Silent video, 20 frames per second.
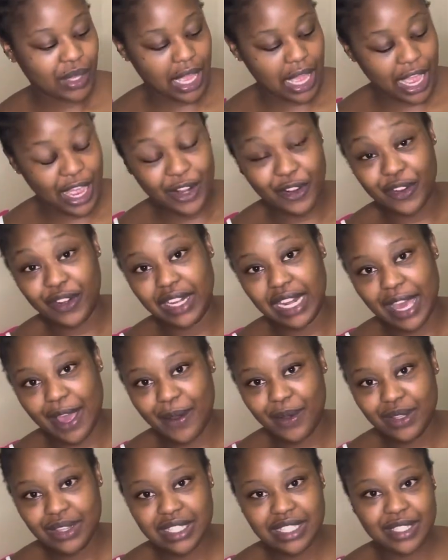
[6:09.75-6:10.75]
Hungry
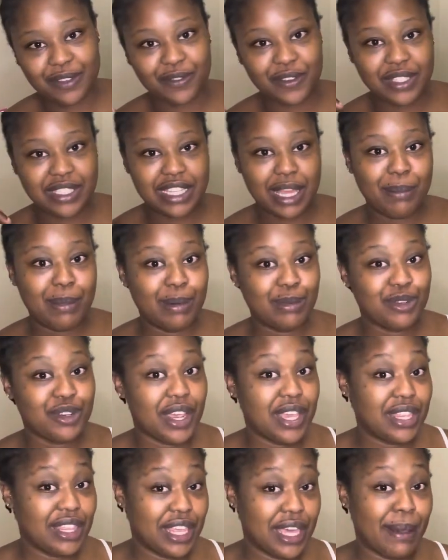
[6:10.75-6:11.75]
Lion. It's the first time I'm
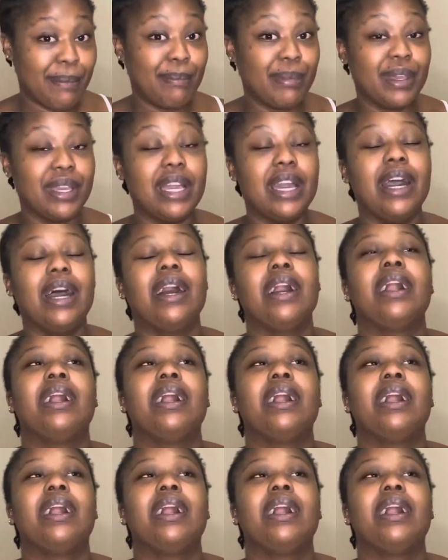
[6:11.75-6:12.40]
trying their burger.